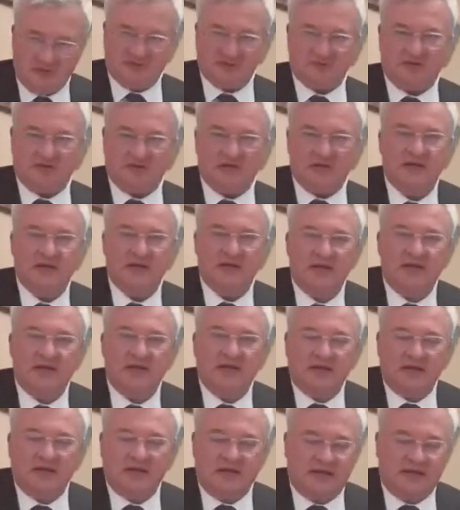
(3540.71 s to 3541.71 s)
workers
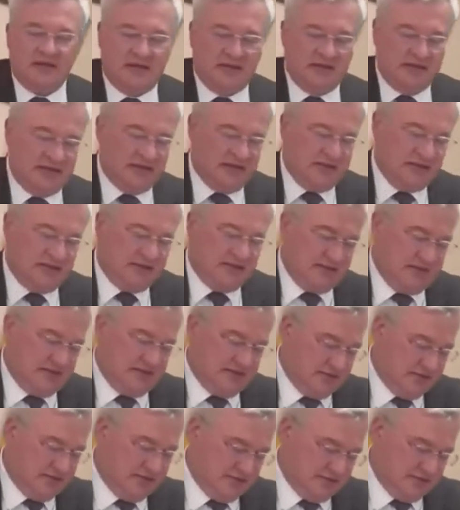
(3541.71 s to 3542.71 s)
of the
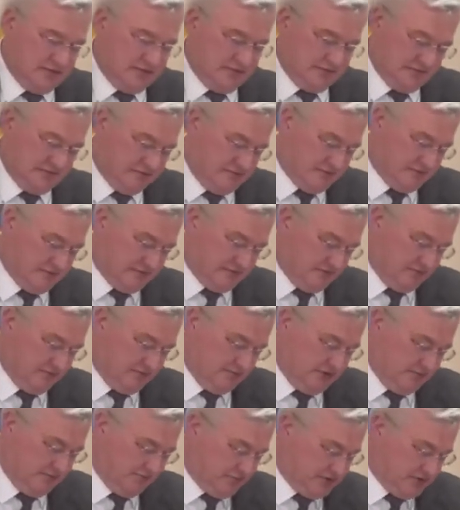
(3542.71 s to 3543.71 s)
embassy
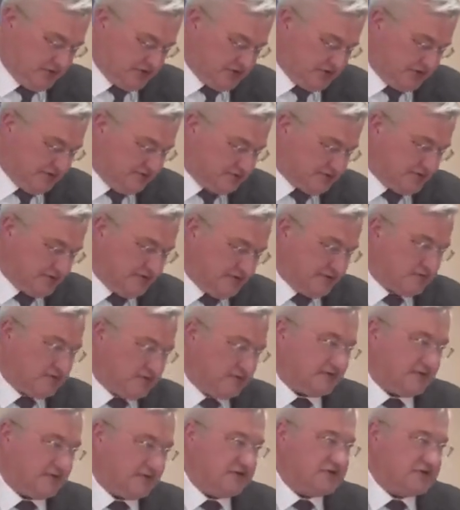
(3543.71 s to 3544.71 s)
should
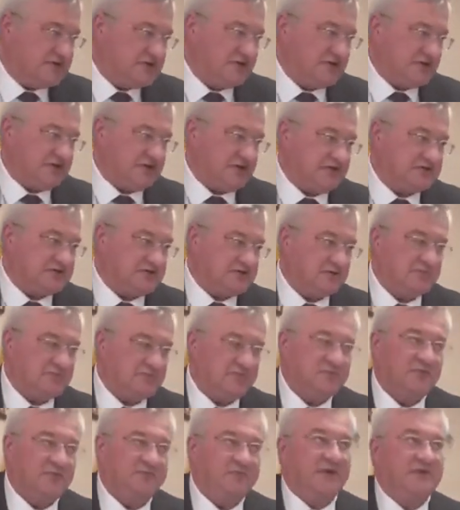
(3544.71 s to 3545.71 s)
play an
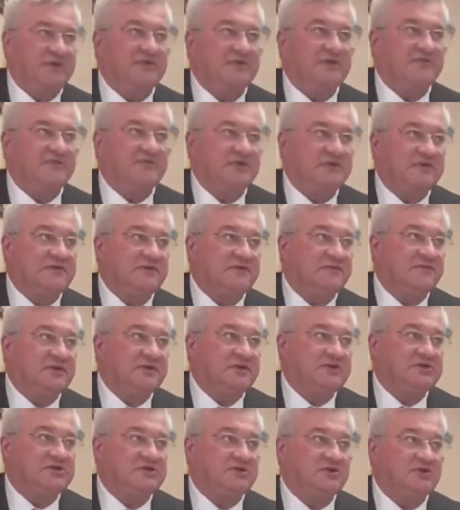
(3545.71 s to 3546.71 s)
important role in
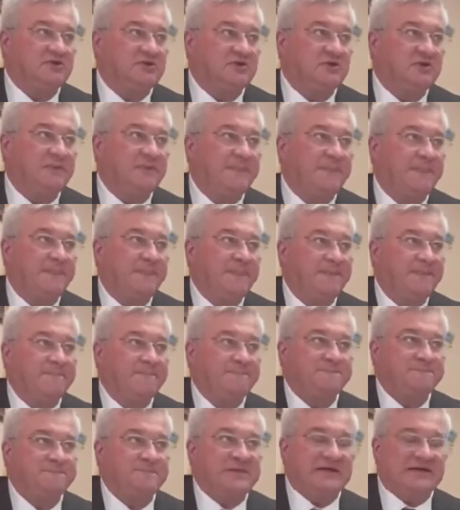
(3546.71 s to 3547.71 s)
that. And we will make
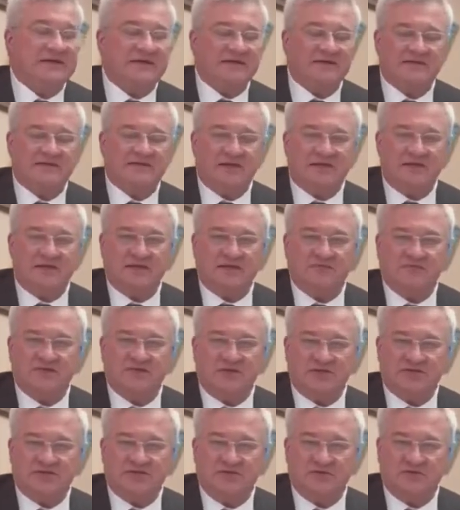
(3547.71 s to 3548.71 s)
conclusion
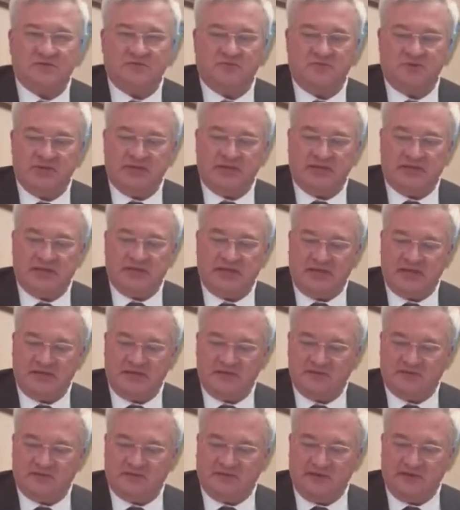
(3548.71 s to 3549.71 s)
as to
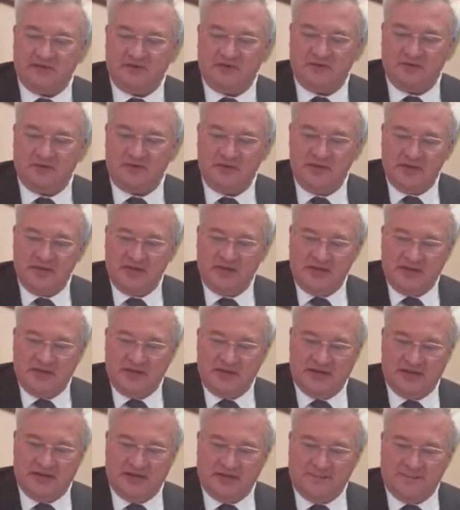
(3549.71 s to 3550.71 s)
the
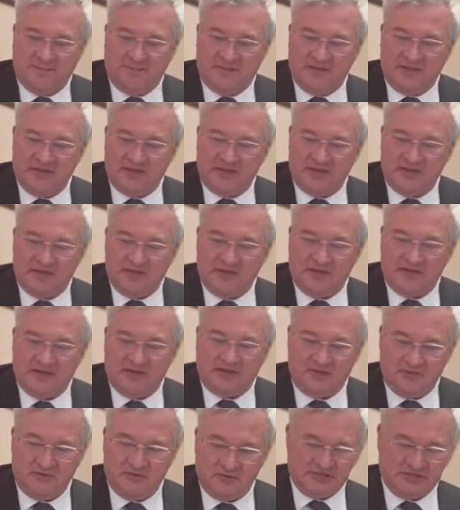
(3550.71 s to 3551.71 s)
what
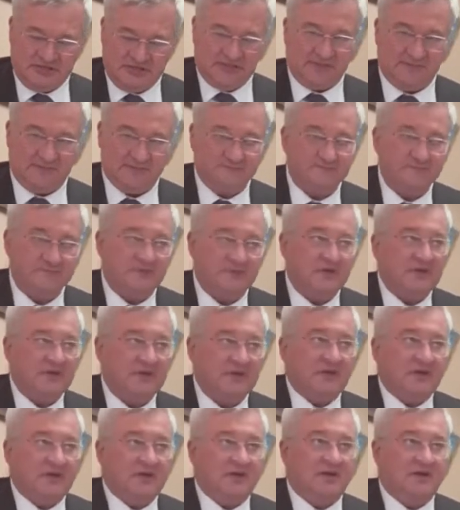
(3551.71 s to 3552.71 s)
should be done
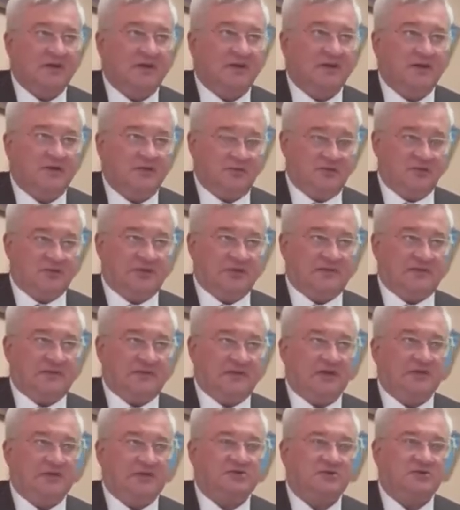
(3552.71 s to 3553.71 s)
in our
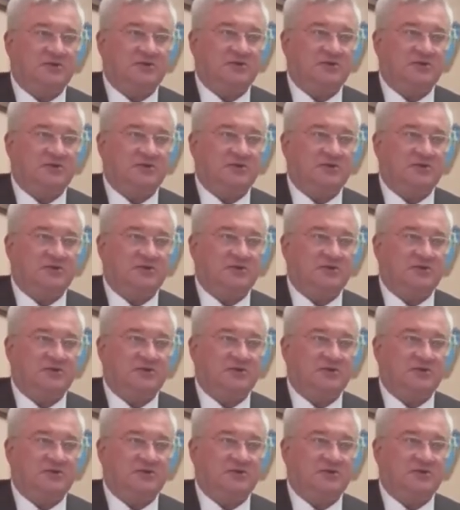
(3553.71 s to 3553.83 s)
work.